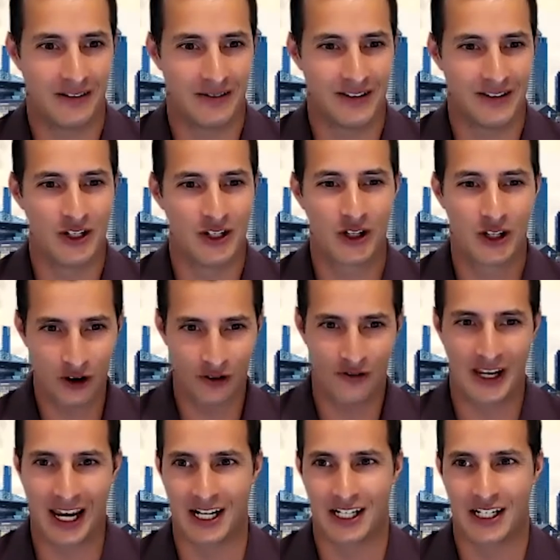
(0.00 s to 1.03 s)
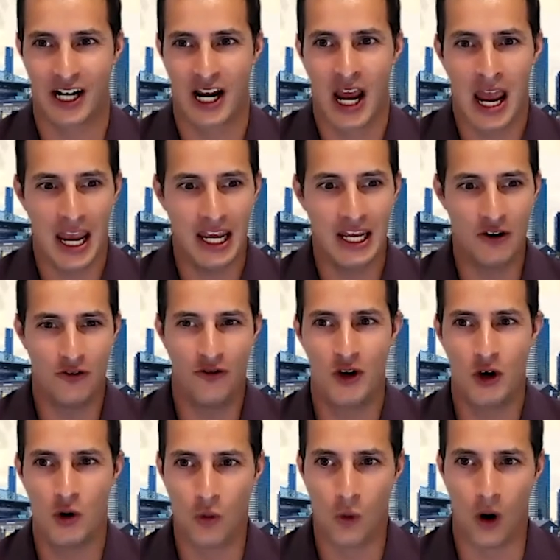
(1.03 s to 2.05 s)
Dr. Vikash, in a
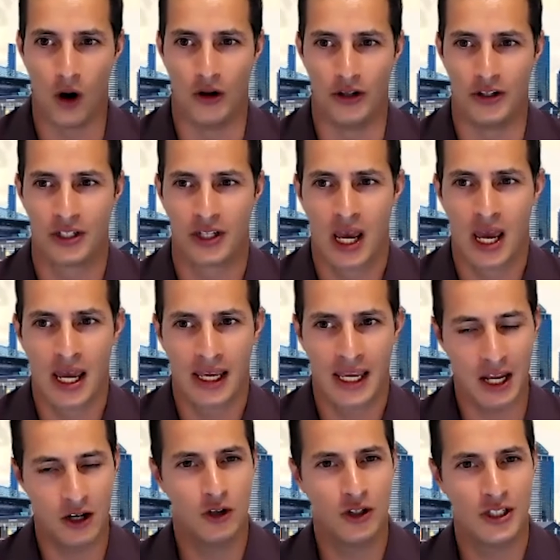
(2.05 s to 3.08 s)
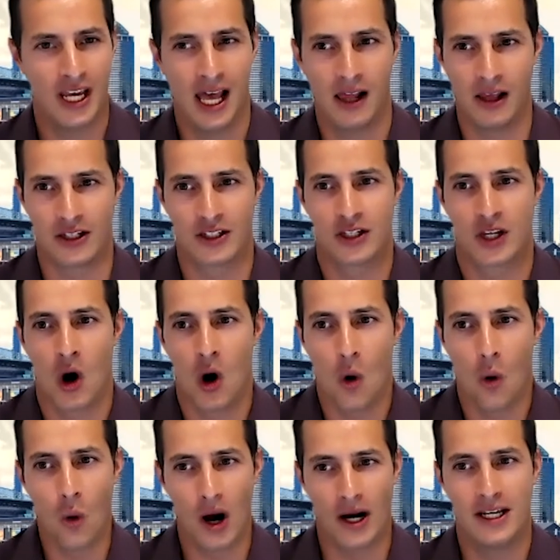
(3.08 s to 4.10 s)
few words, can you tell us
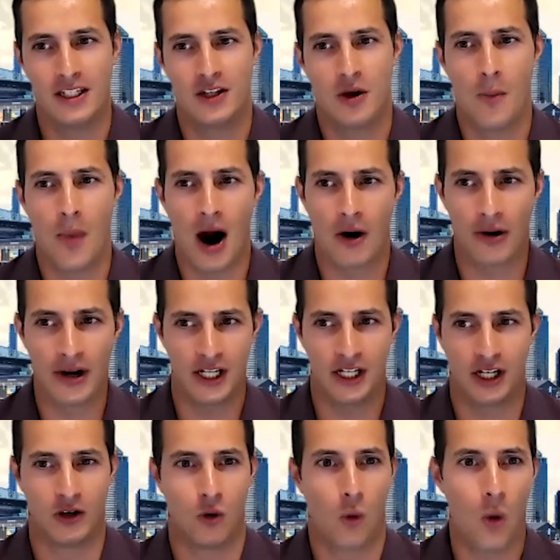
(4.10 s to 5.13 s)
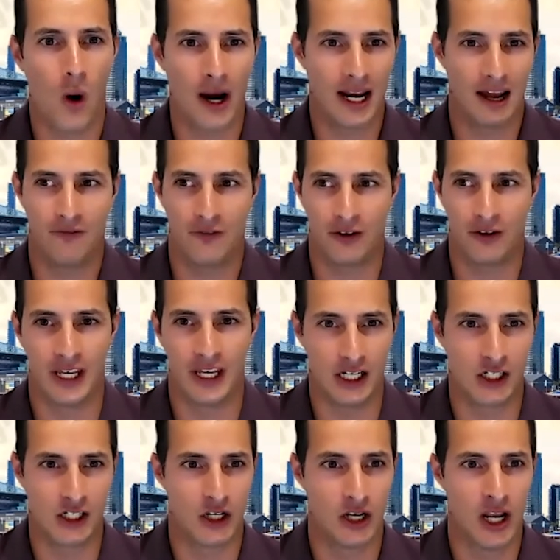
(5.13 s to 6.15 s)
what is the Mauritian Wildlife
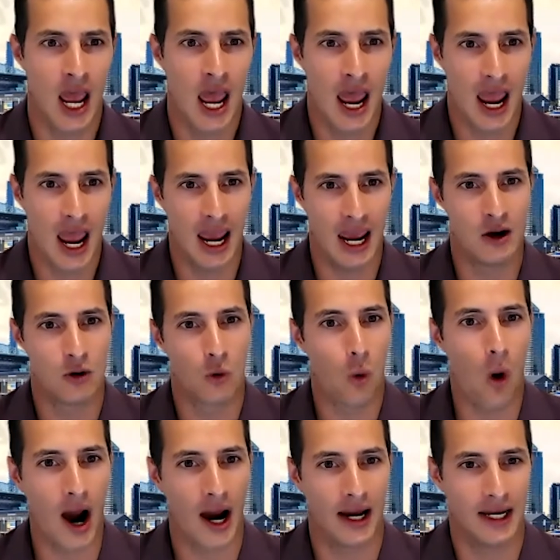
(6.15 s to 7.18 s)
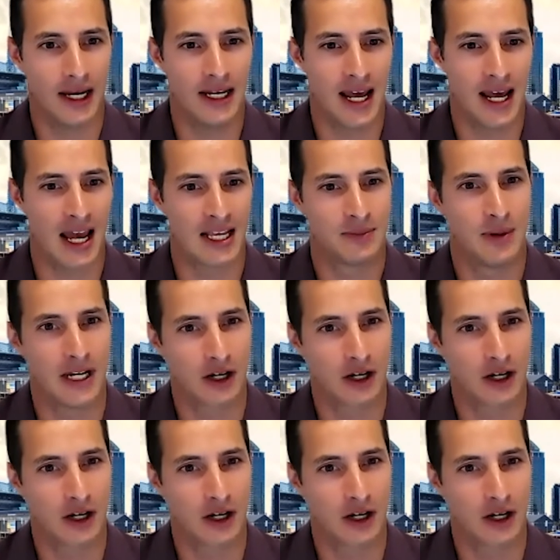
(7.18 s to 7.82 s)
Foundation and why it has been